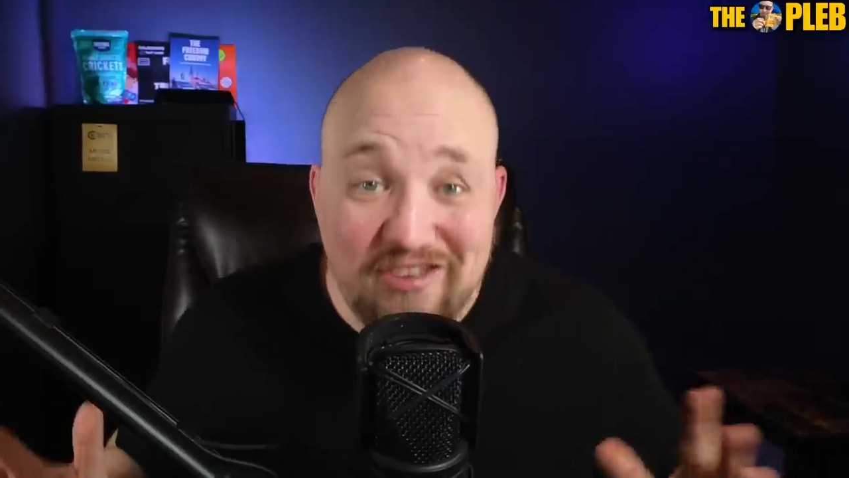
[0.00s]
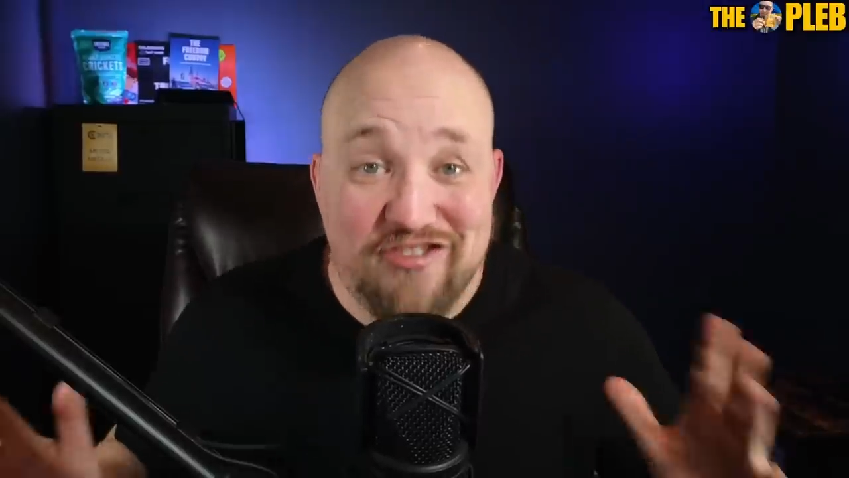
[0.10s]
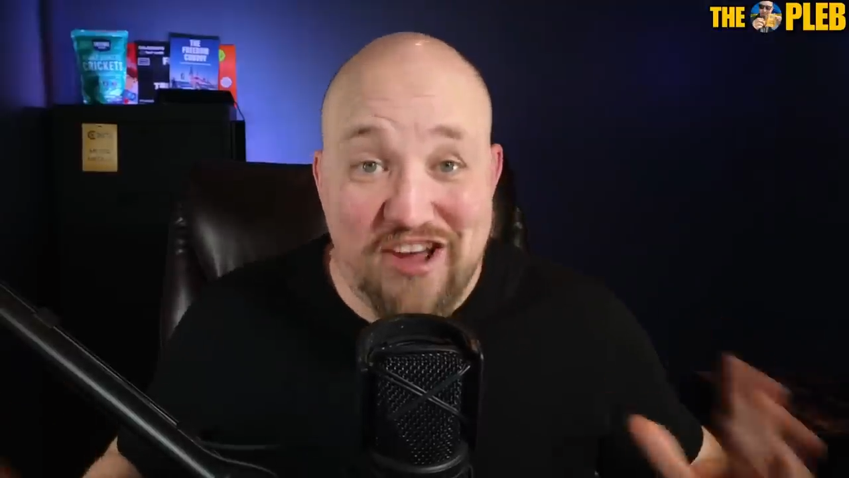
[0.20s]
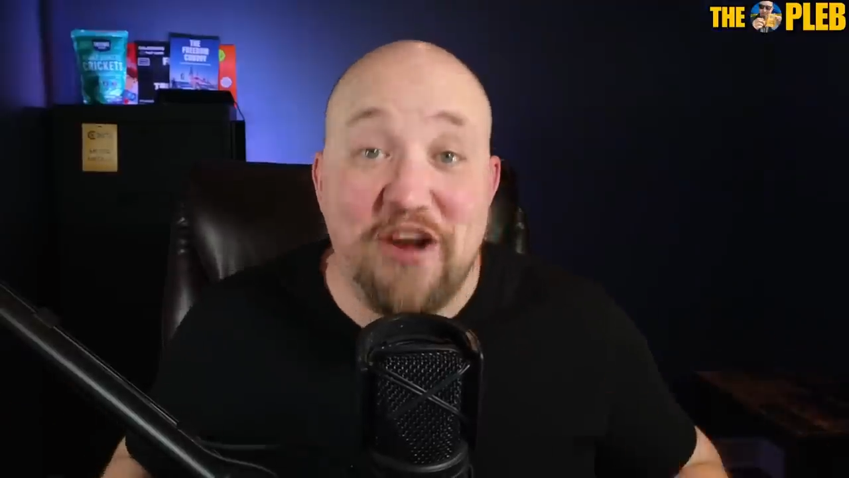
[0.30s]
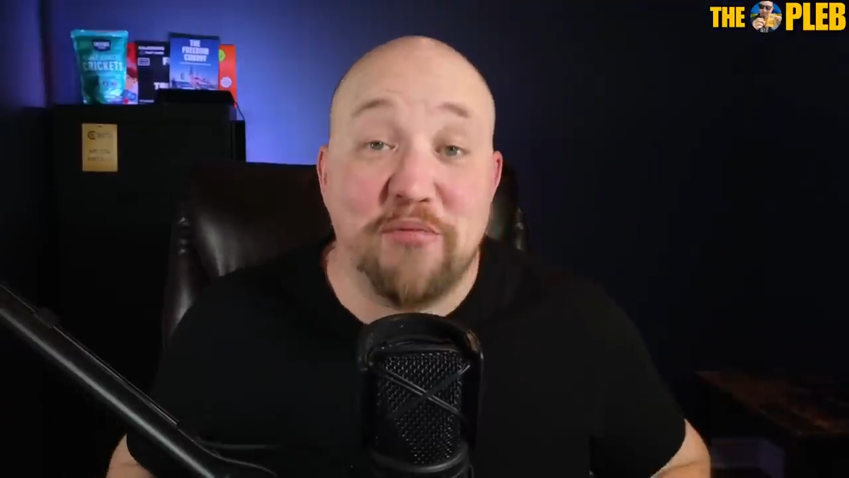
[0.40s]

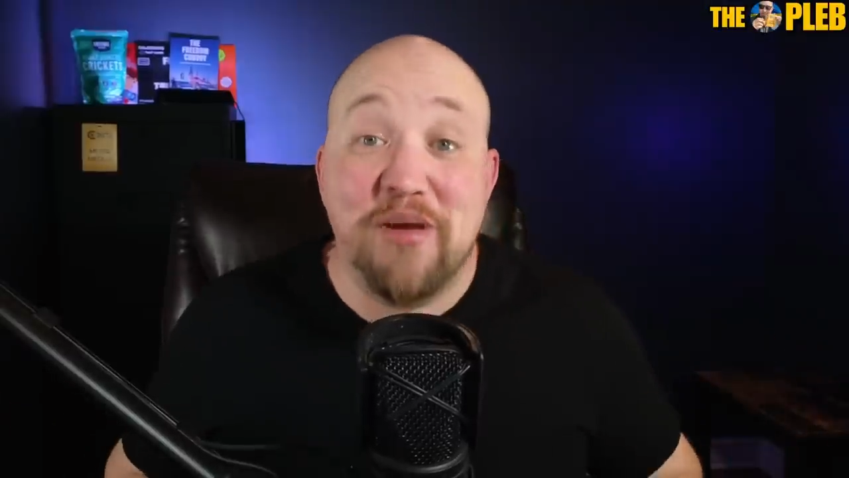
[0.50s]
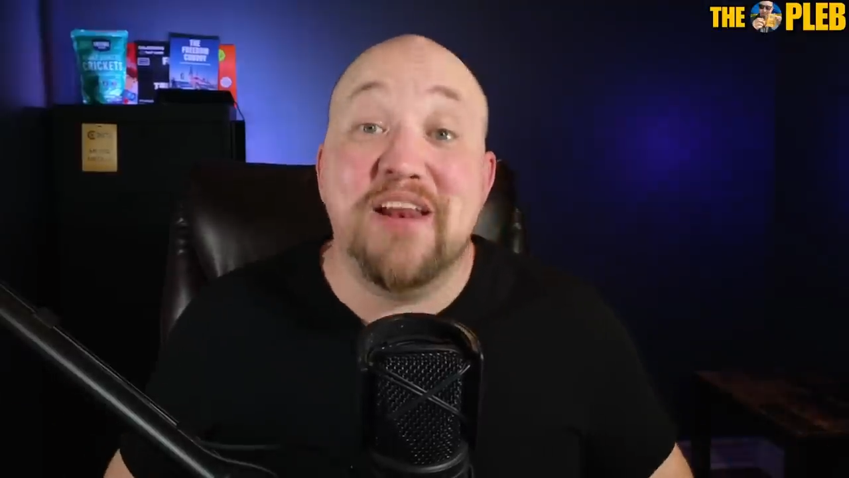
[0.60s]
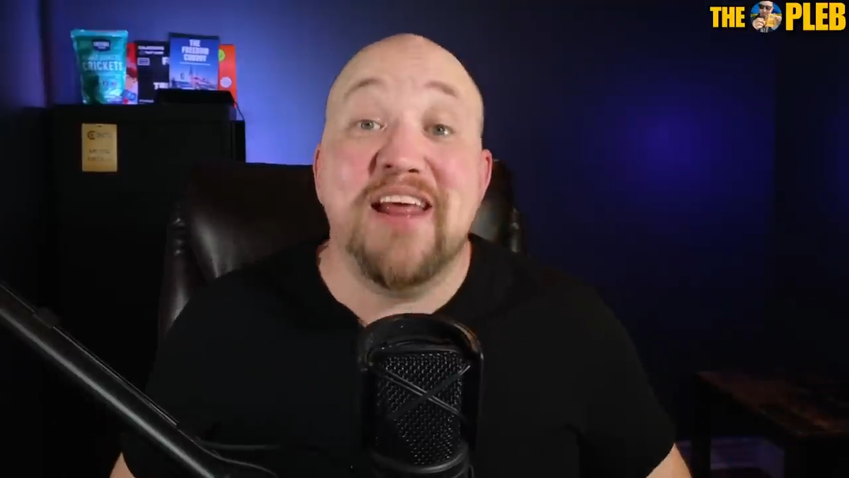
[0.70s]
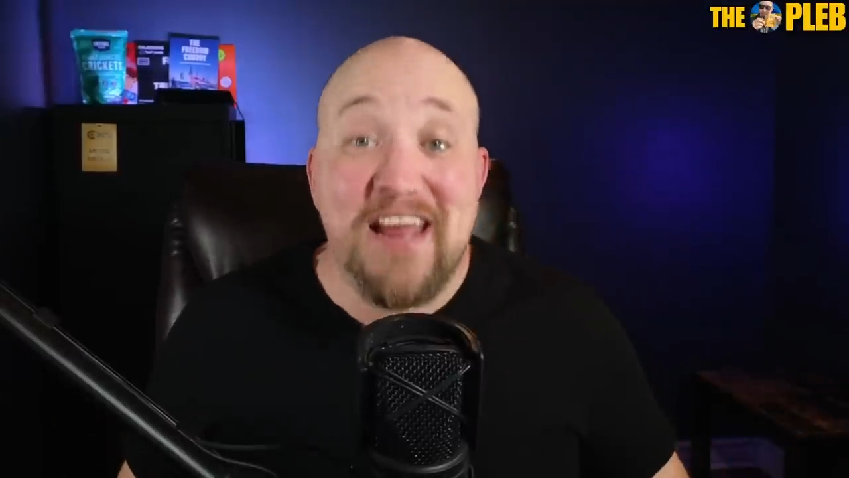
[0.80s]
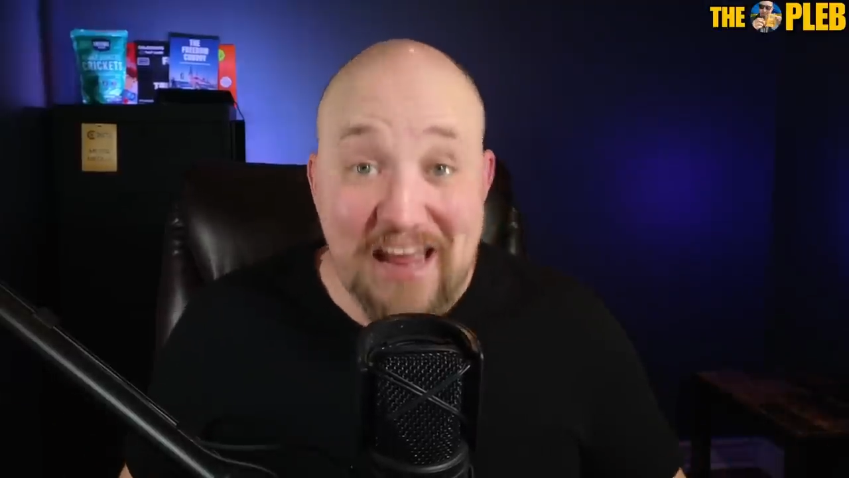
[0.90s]

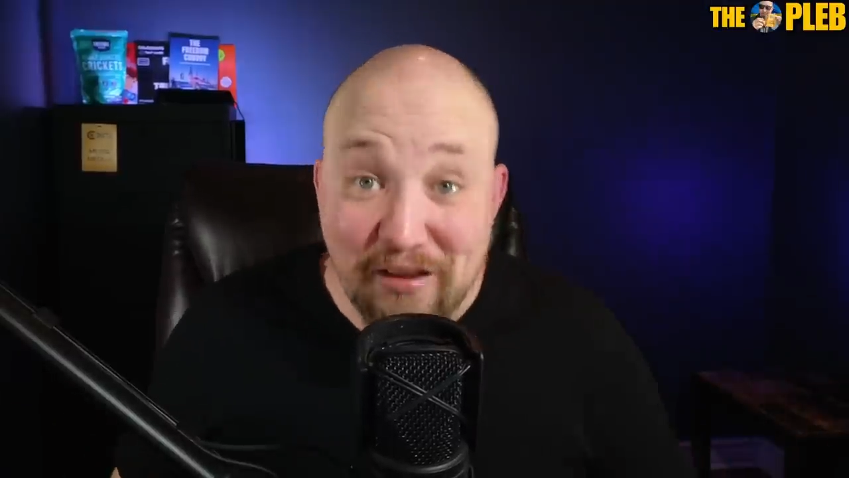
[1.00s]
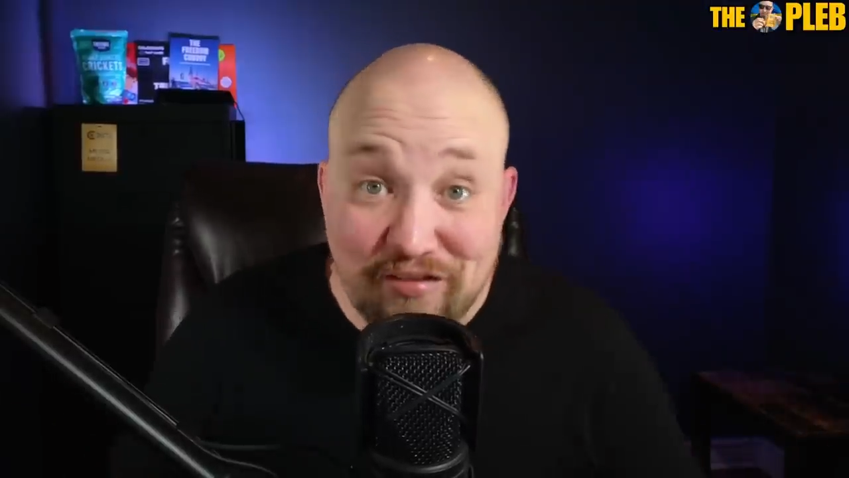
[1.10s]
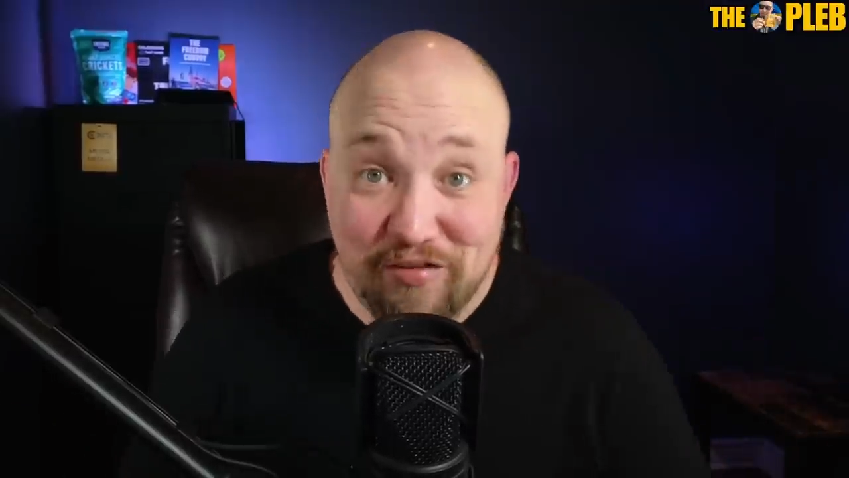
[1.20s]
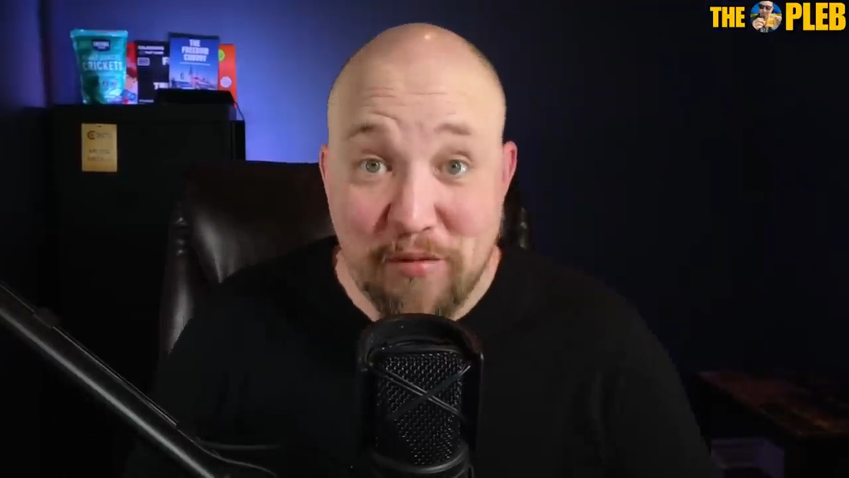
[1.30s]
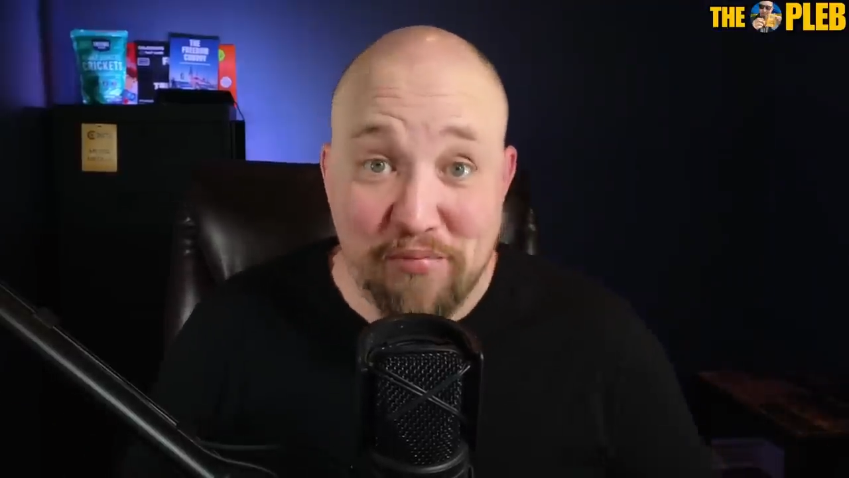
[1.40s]
gentlemen, it's
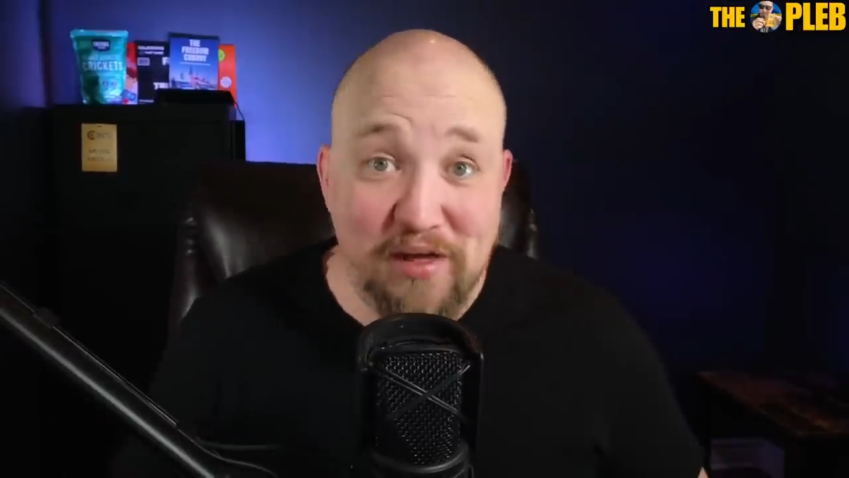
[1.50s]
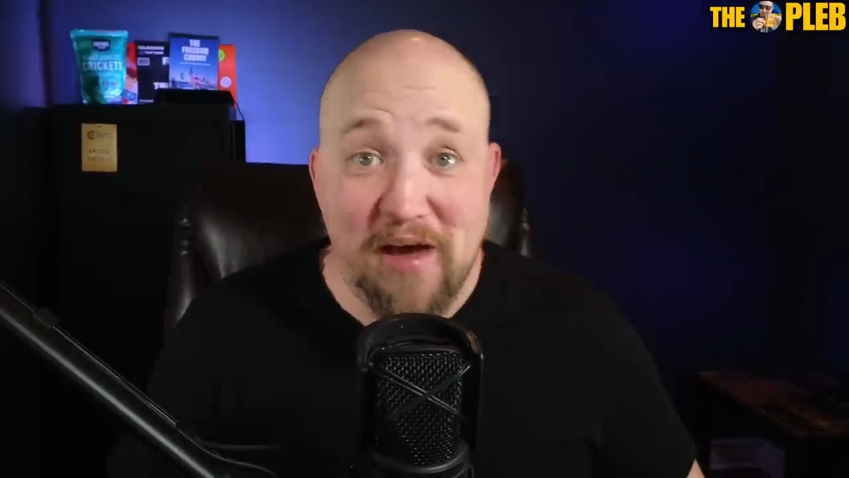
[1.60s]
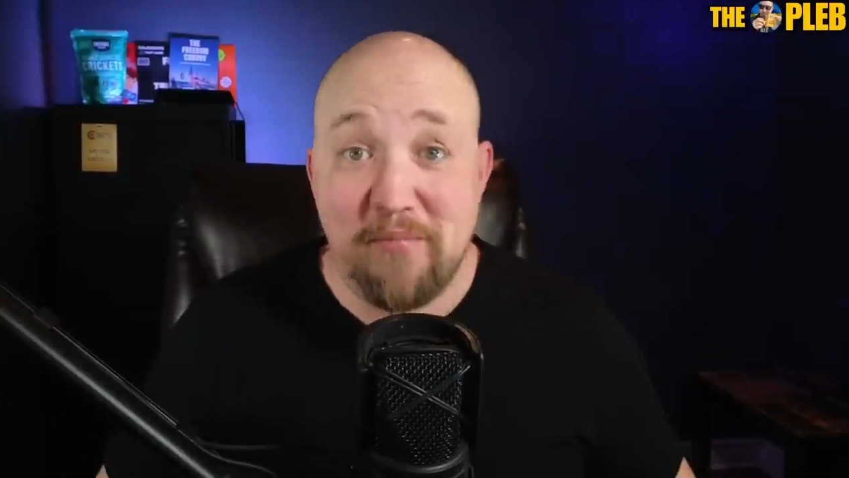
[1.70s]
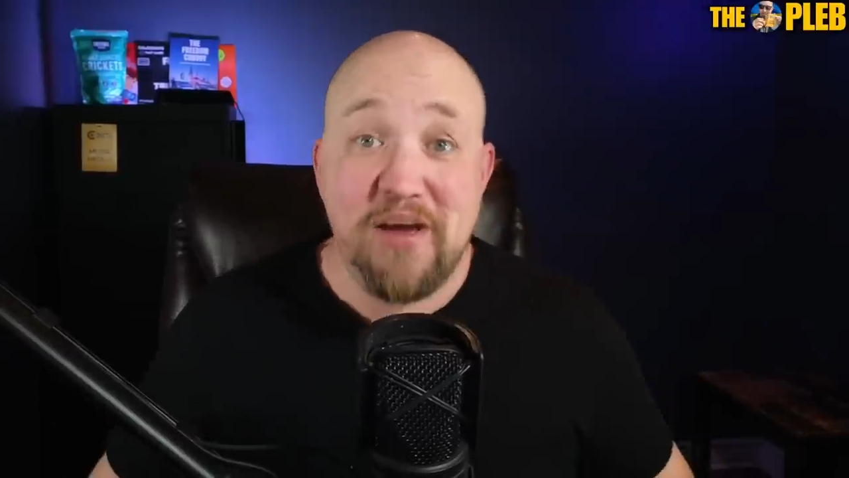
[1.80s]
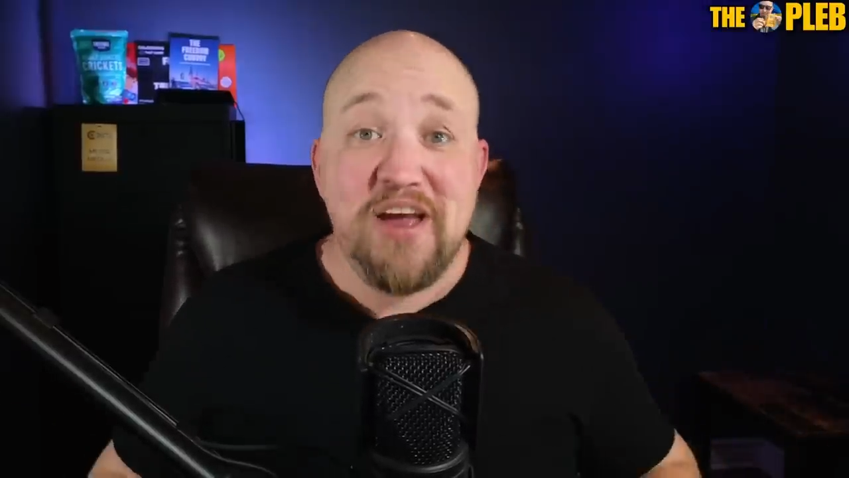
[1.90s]
the Pleb.